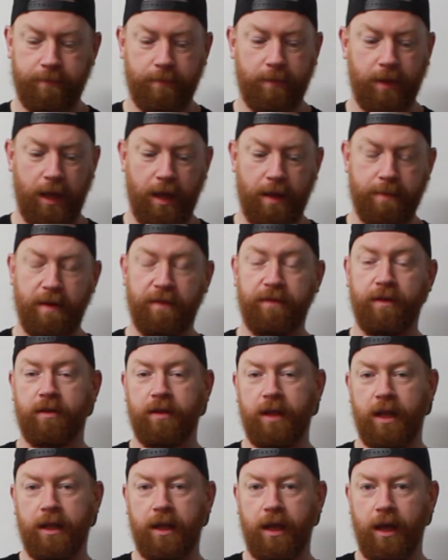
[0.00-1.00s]
my
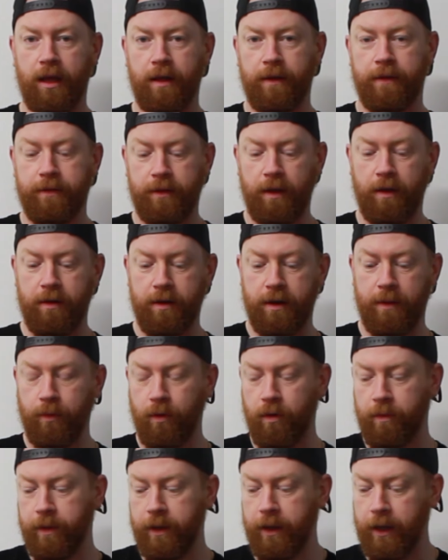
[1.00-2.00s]
first aid kit down in the
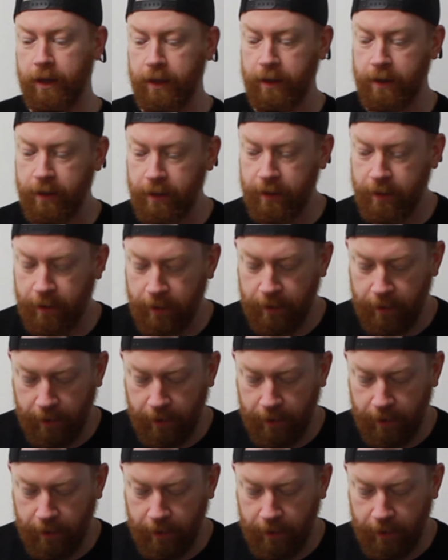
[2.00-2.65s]
bottom of that,